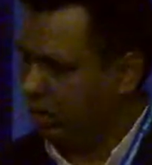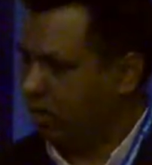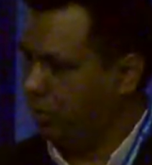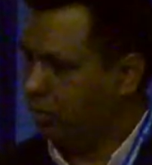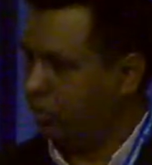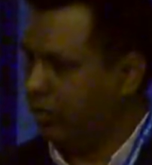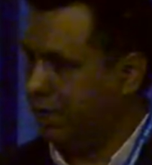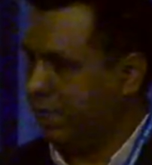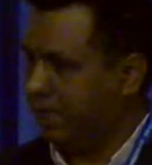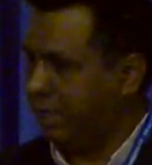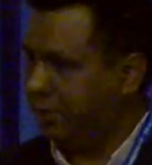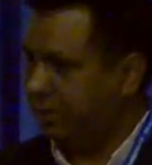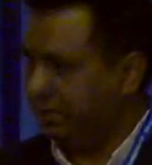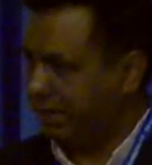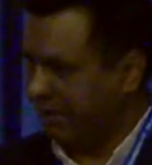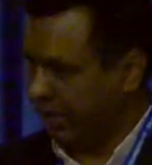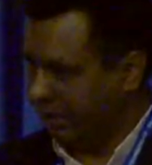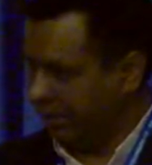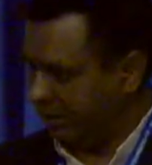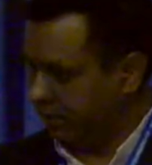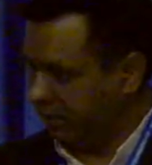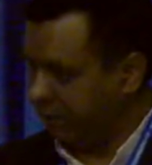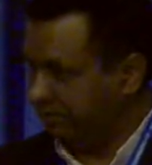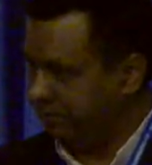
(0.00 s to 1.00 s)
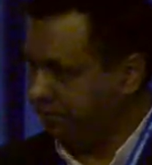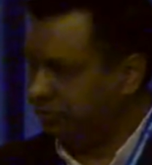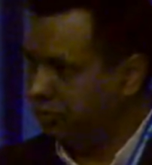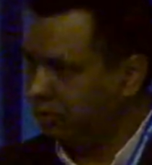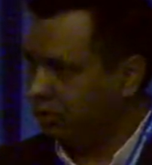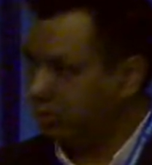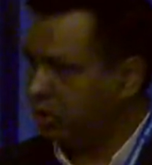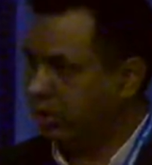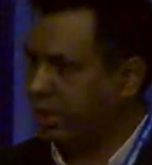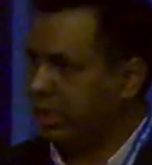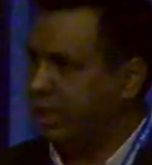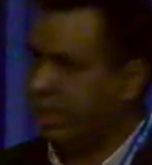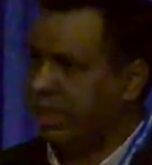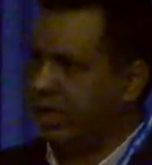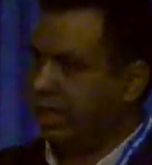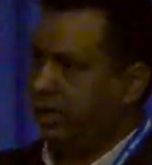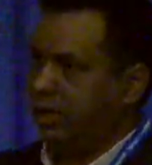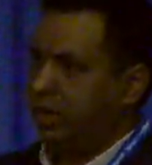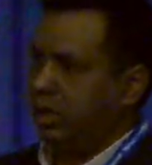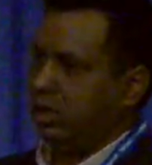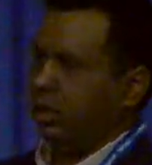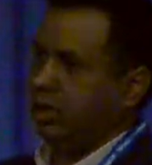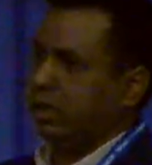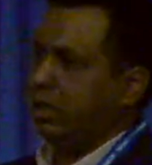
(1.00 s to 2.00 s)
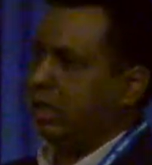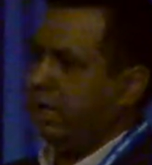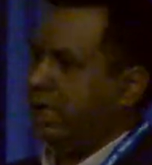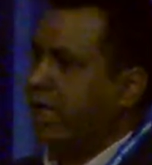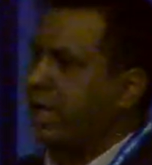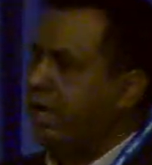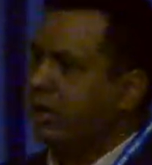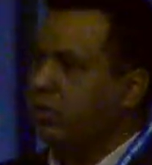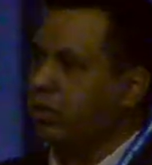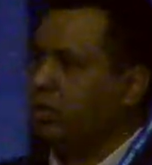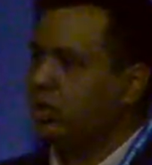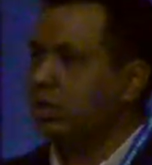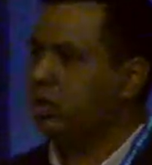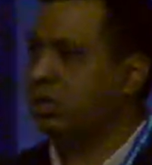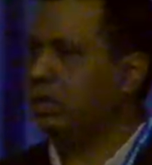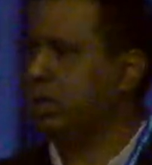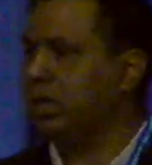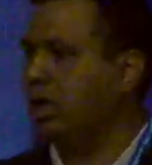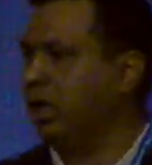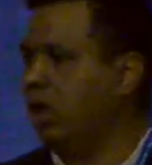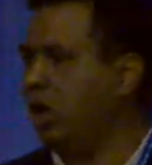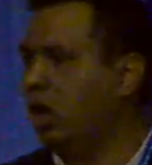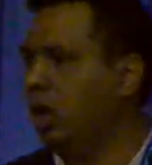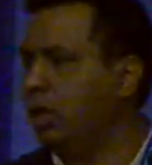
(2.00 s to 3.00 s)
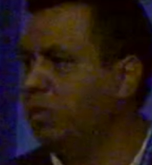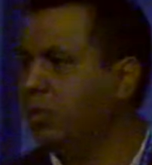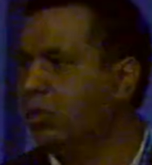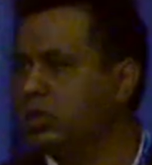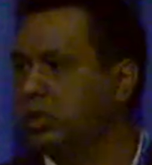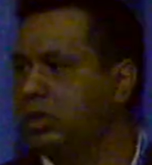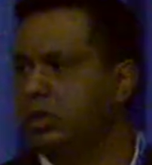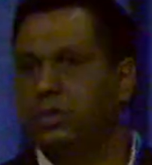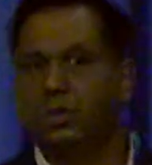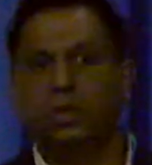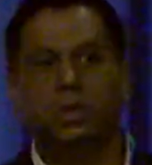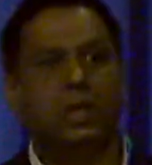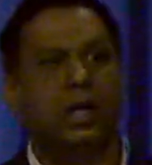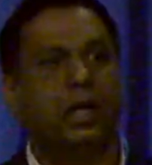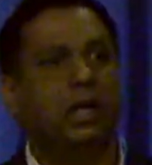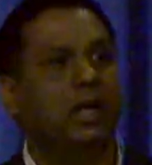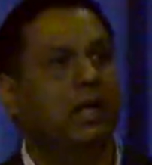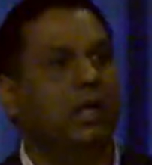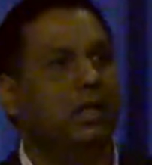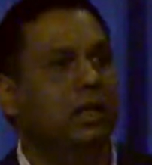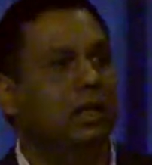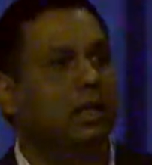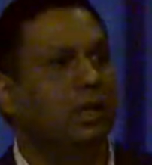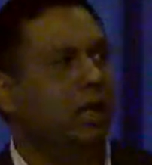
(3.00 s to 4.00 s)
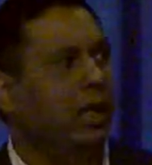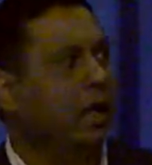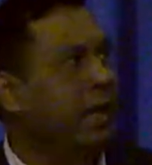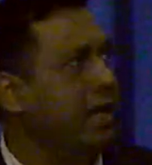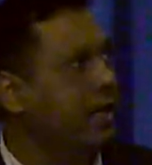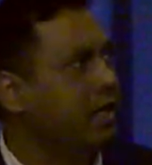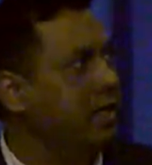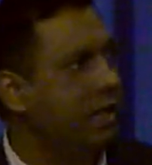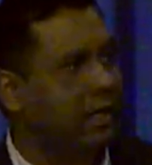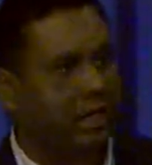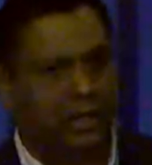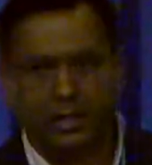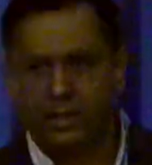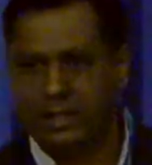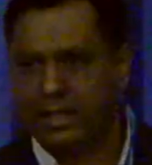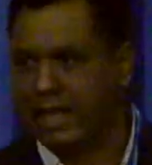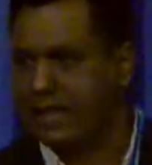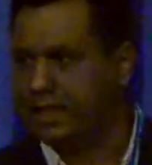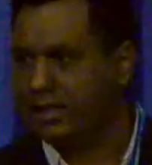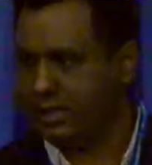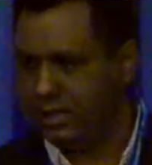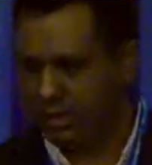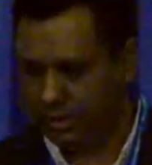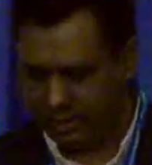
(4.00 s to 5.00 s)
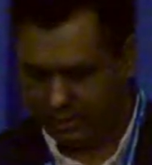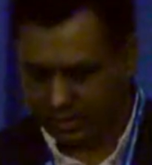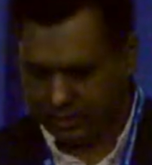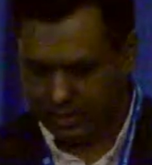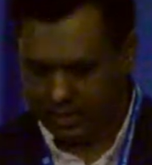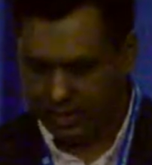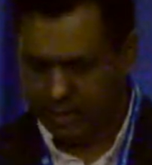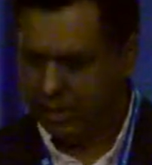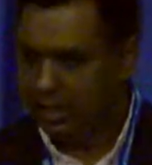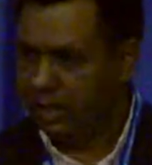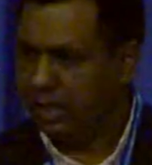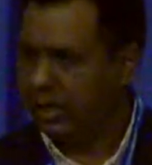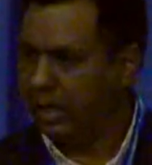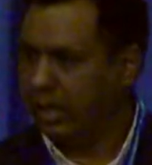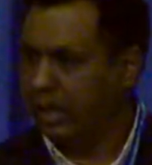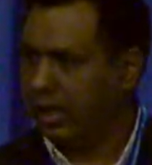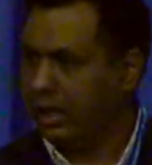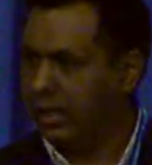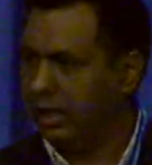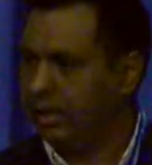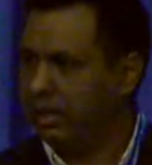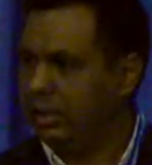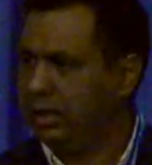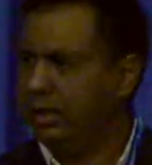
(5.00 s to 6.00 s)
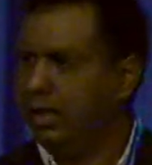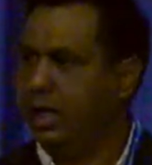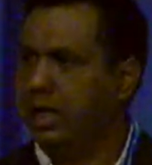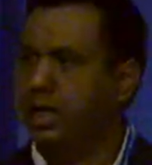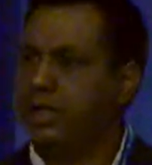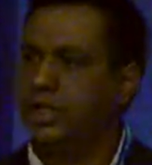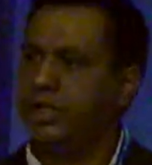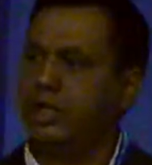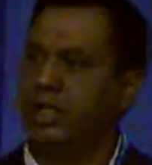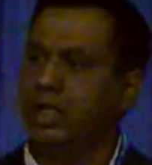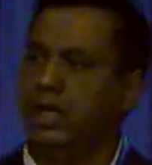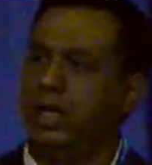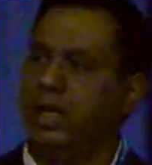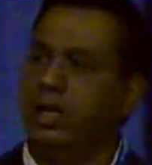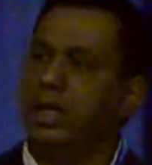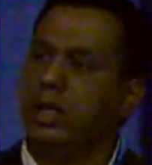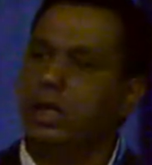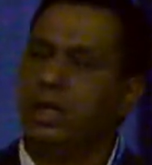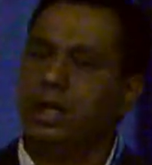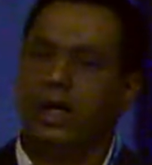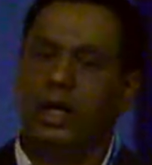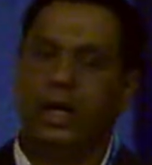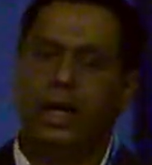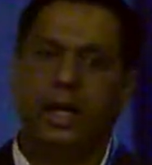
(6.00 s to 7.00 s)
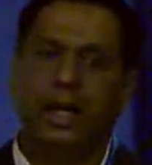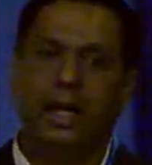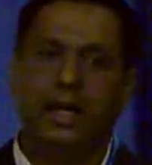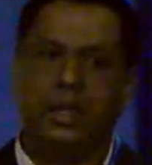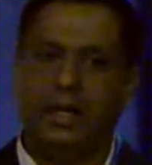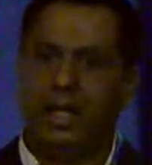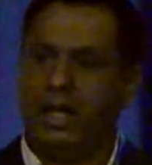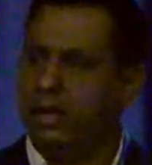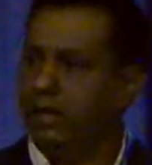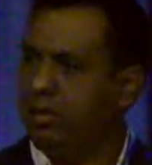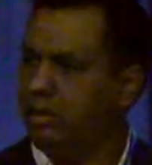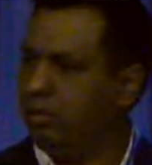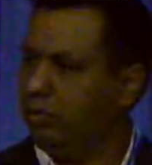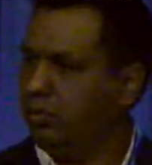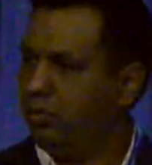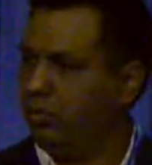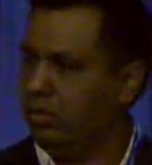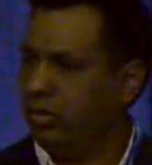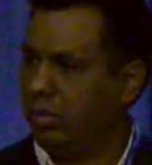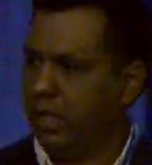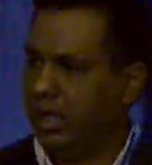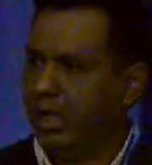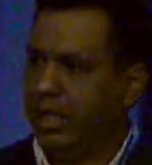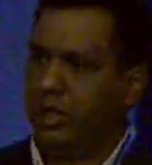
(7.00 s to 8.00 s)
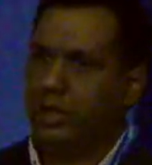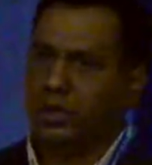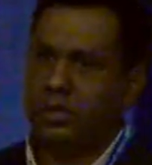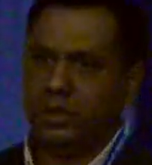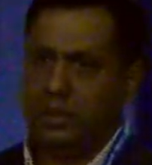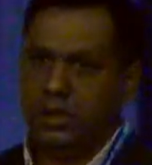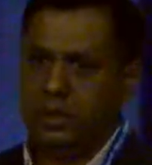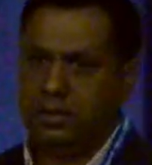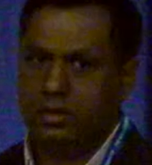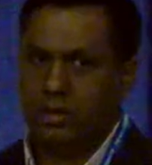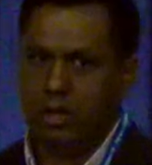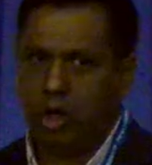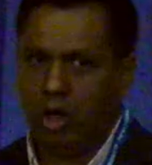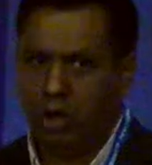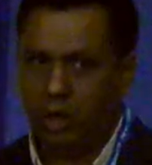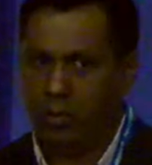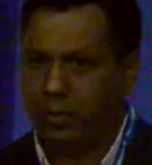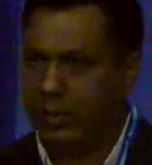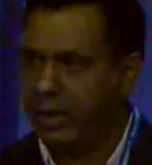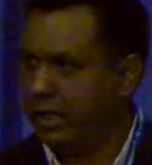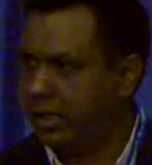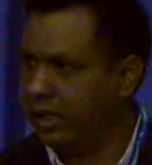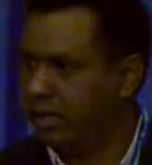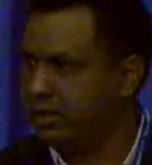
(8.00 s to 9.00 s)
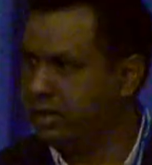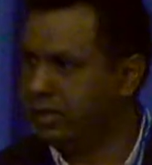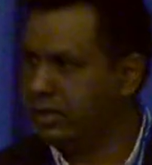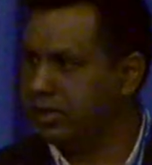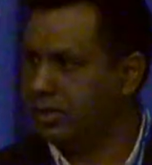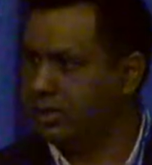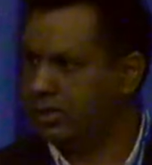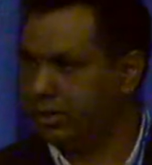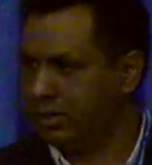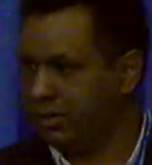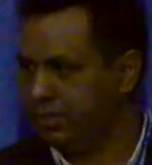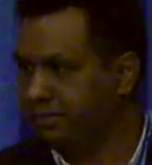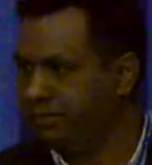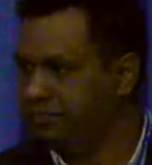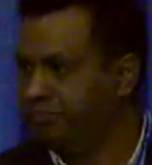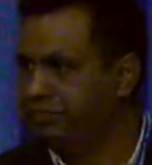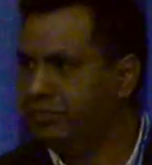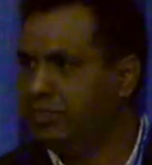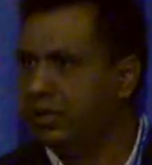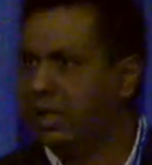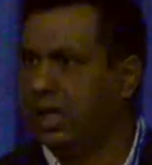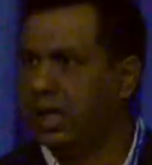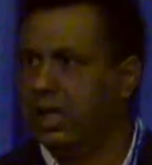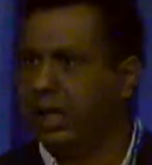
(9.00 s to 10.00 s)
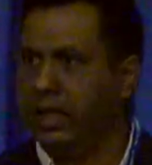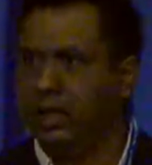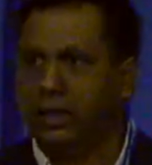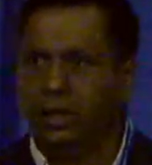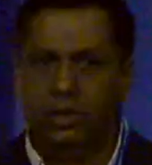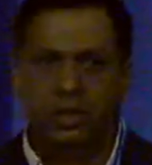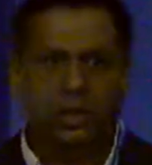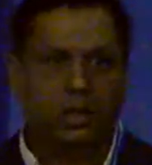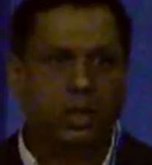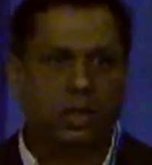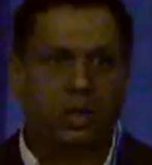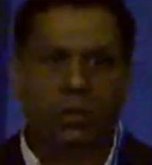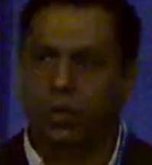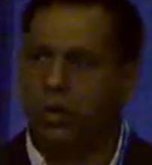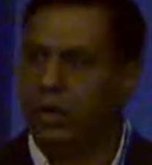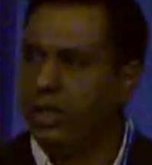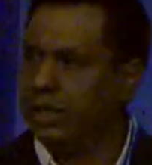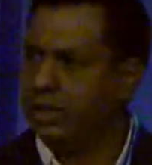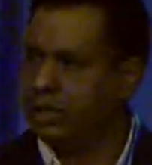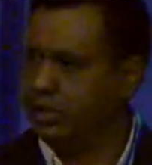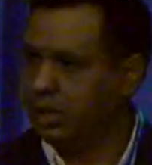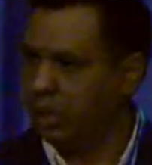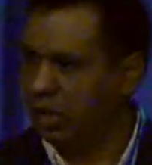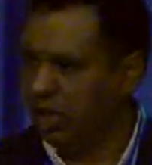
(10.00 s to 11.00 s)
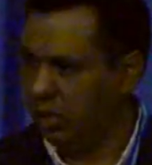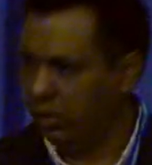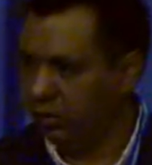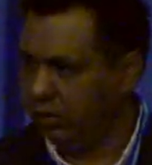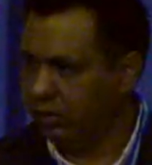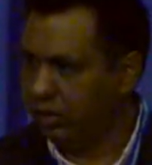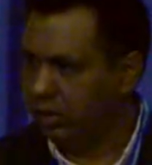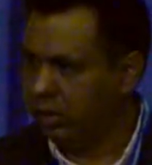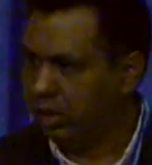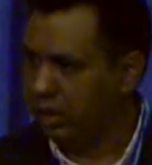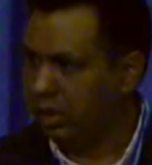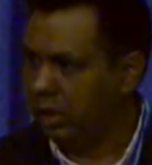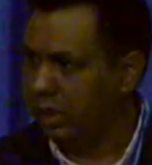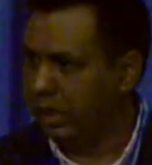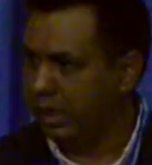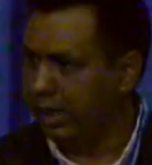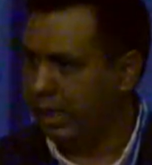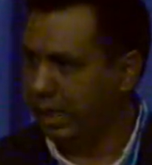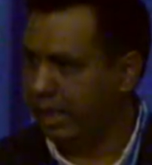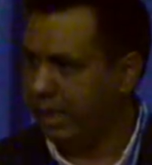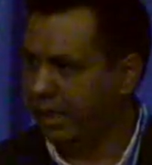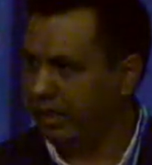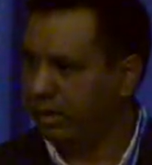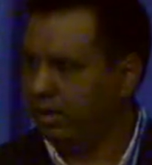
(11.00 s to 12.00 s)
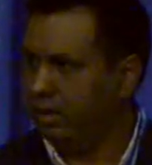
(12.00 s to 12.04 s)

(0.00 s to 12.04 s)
for that part. So here, the grain was almost up to 38 degrees Celsius initially, and then I used this automated system to cool it down. And